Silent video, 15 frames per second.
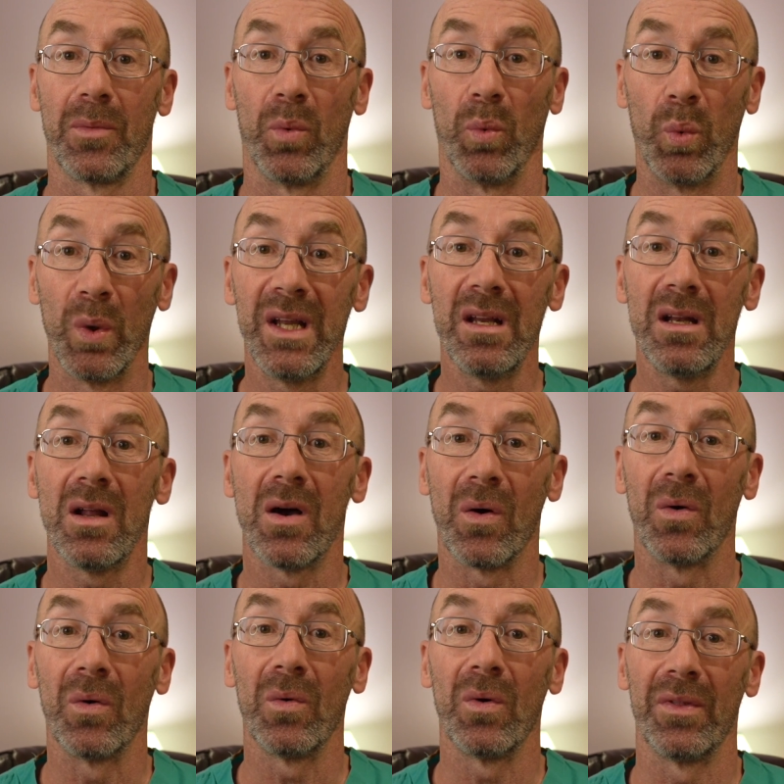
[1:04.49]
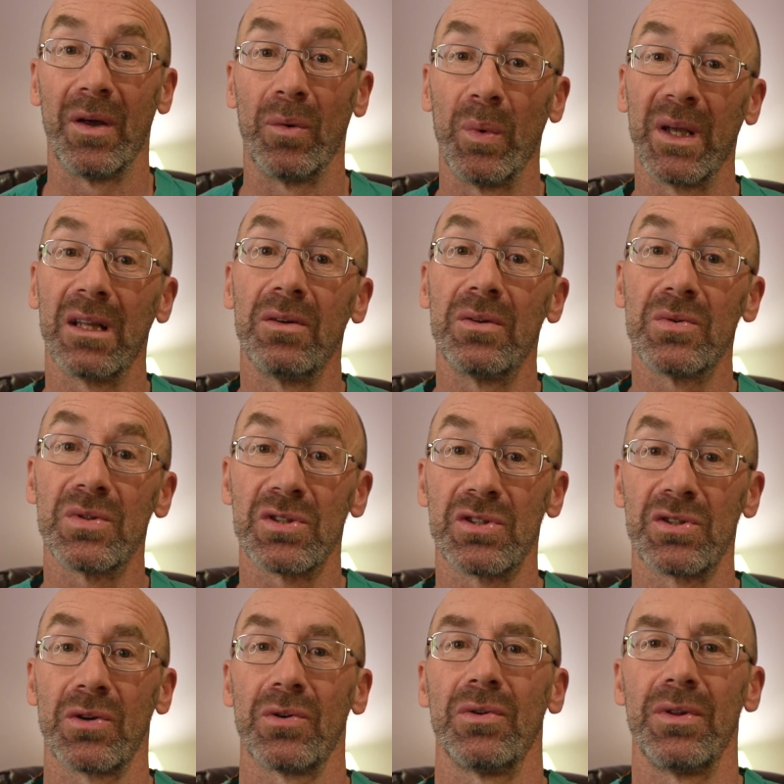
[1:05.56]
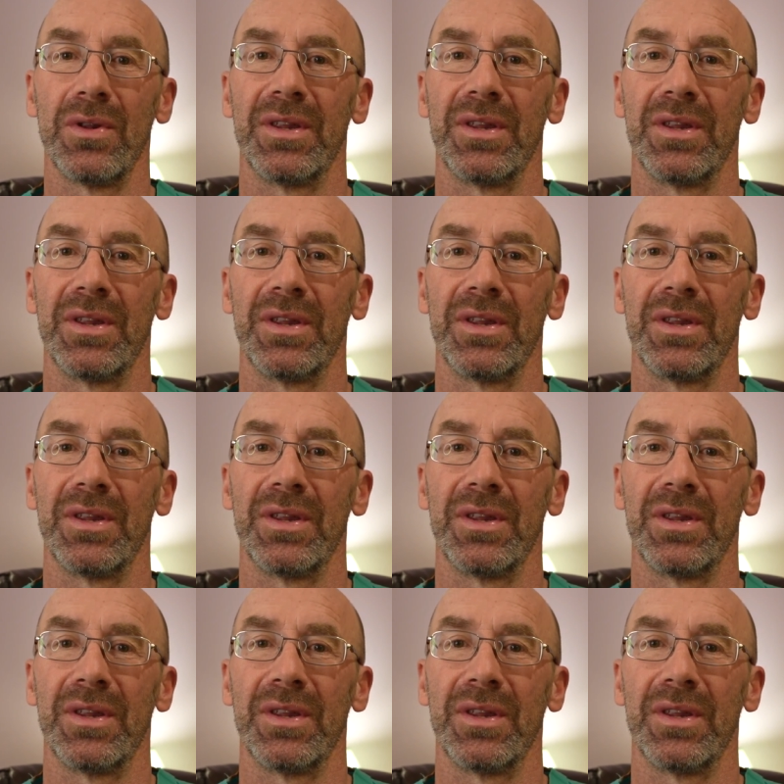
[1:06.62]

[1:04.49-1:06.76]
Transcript: we know that we can do certain